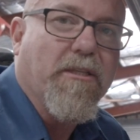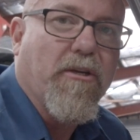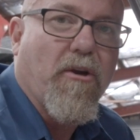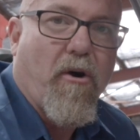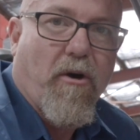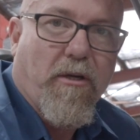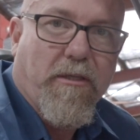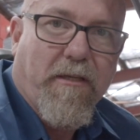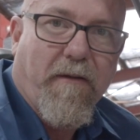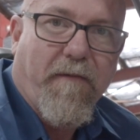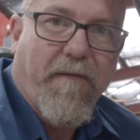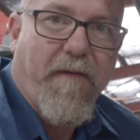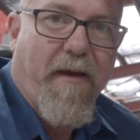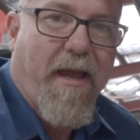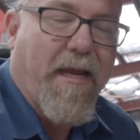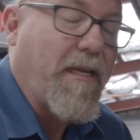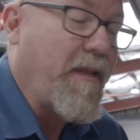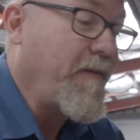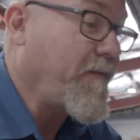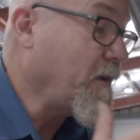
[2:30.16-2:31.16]

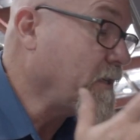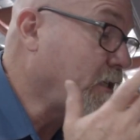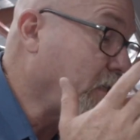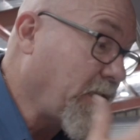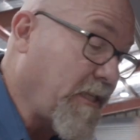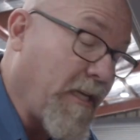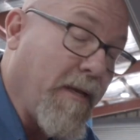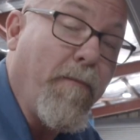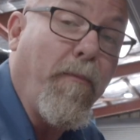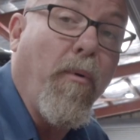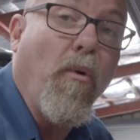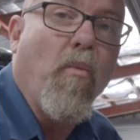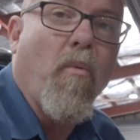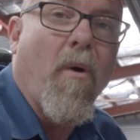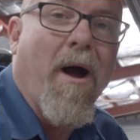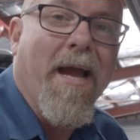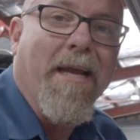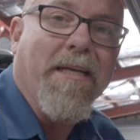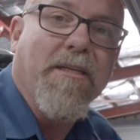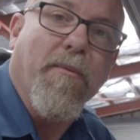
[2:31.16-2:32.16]
cost-effective and simple
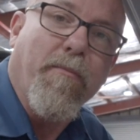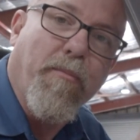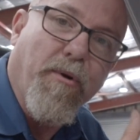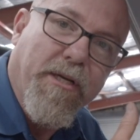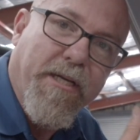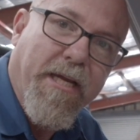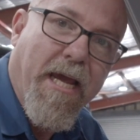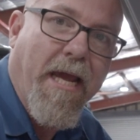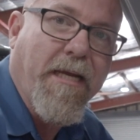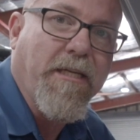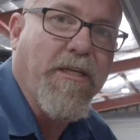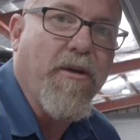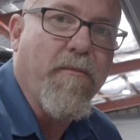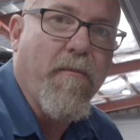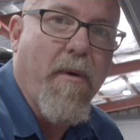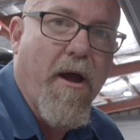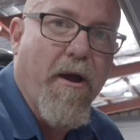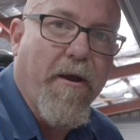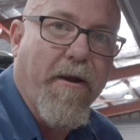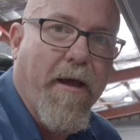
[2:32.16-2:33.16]
way to protect your
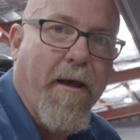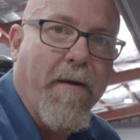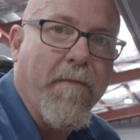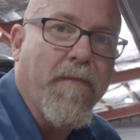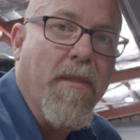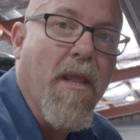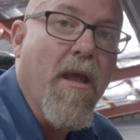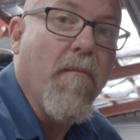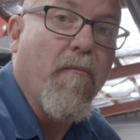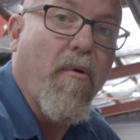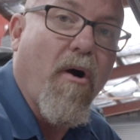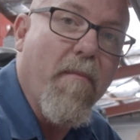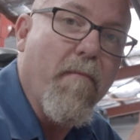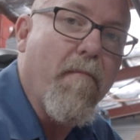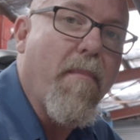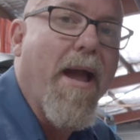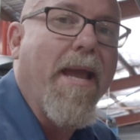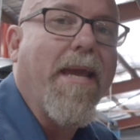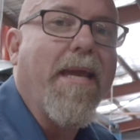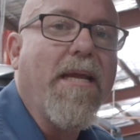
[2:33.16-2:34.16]
motor by
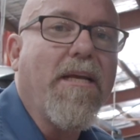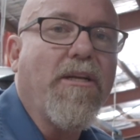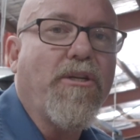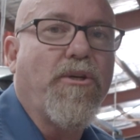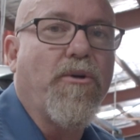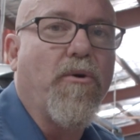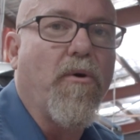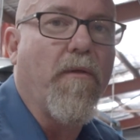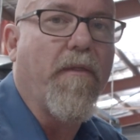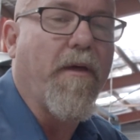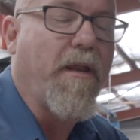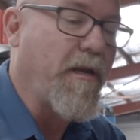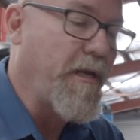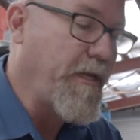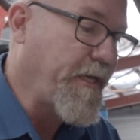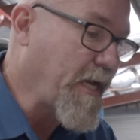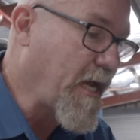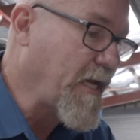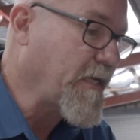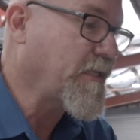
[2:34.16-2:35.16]
making sure
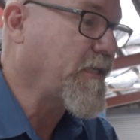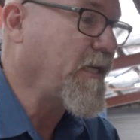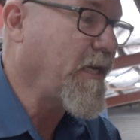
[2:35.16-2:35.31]
that dust